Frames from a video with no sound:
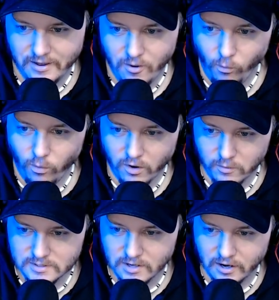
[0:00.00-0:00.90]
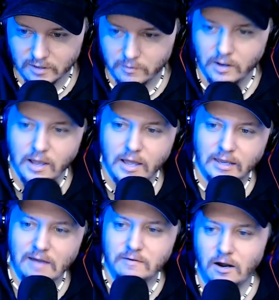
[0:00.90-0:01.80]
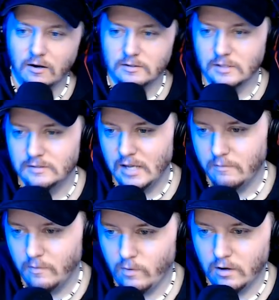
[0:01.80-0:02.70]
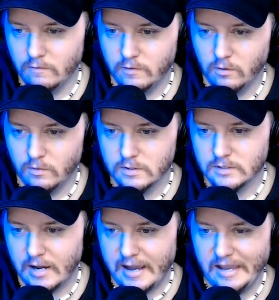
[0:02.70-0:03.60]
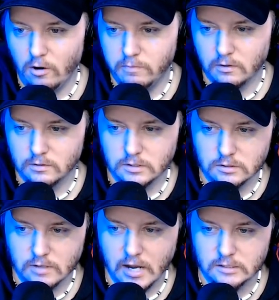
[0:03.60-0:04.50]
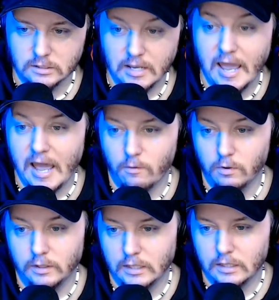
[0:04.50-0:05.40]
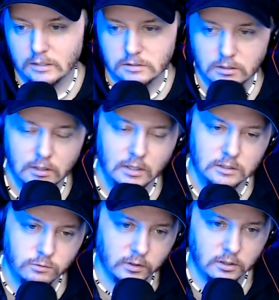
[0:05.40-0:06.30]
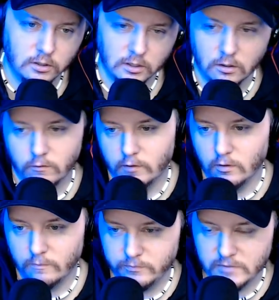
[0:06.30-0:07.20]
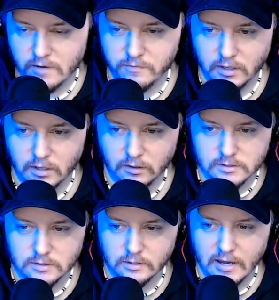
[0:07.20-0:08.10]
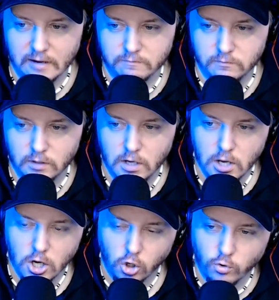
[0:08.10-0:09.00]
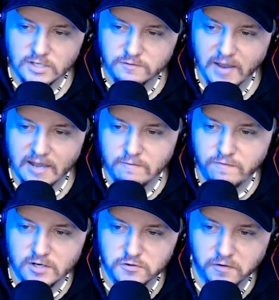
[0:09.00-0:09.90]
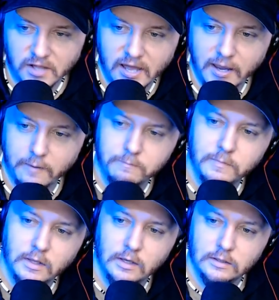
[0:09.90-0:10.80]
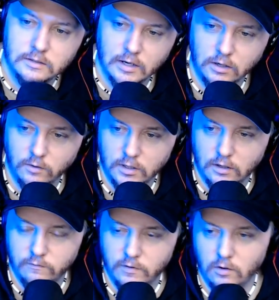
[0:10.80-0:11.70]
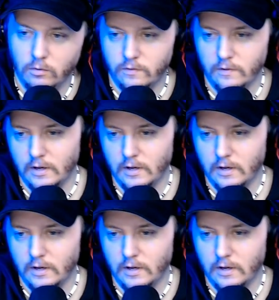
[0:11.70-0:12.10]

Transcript: What are we talking about? Kevin Carter says Dave Benoit interview was an eye-opener to the tragedy. Yeah, it really is. It's really a good interview. Definitely got to listen to that. Chris Van Fish Filet did a great interview with